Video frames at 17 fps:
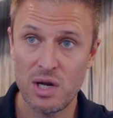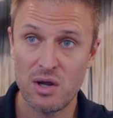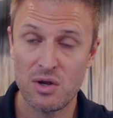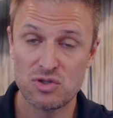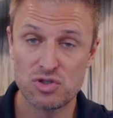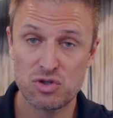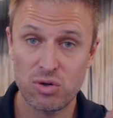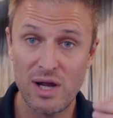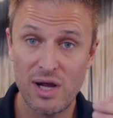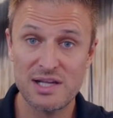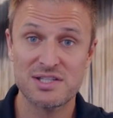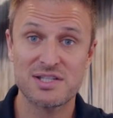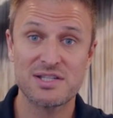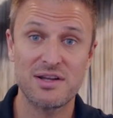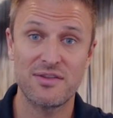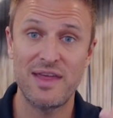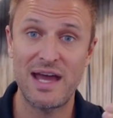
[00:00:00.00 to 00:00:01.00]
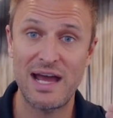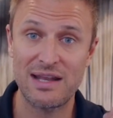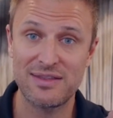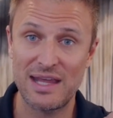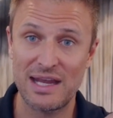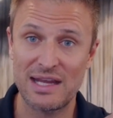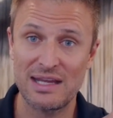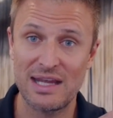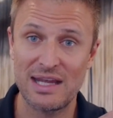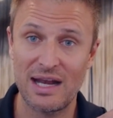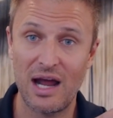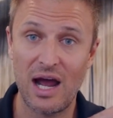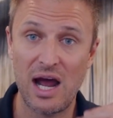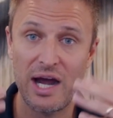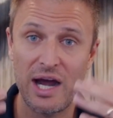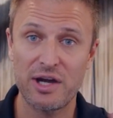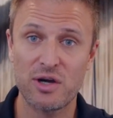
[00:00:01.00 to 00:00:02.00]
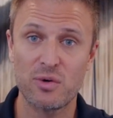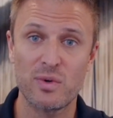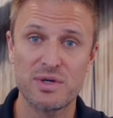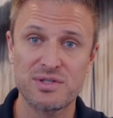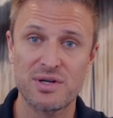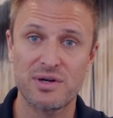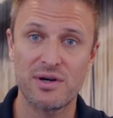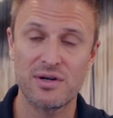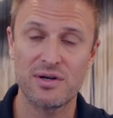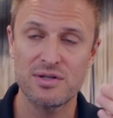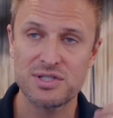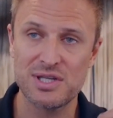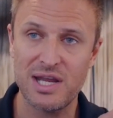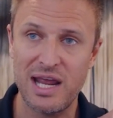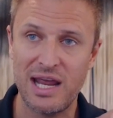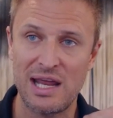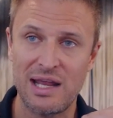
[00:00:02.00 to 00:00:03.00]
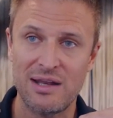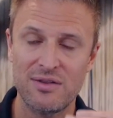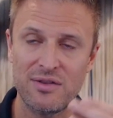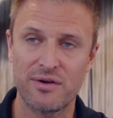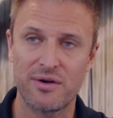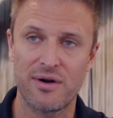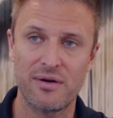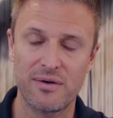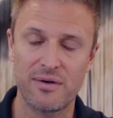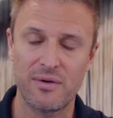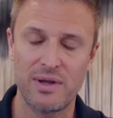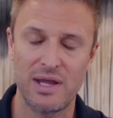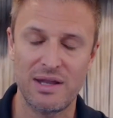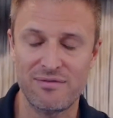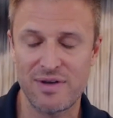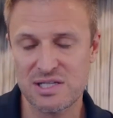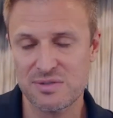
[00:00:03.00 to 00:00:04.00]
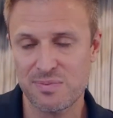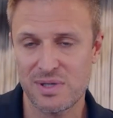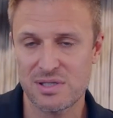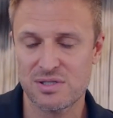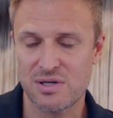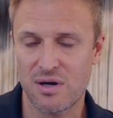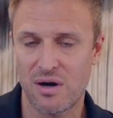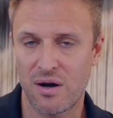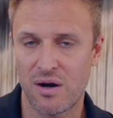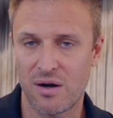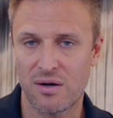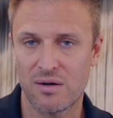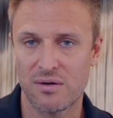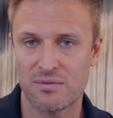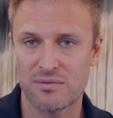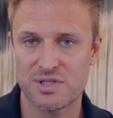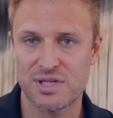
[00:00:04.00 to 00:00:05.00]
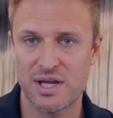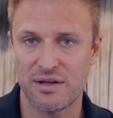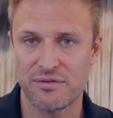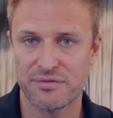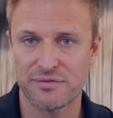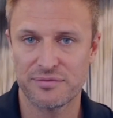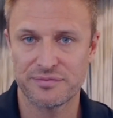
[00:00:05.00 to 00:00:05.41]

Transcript: trust that they can get higher returns and their investments are safe.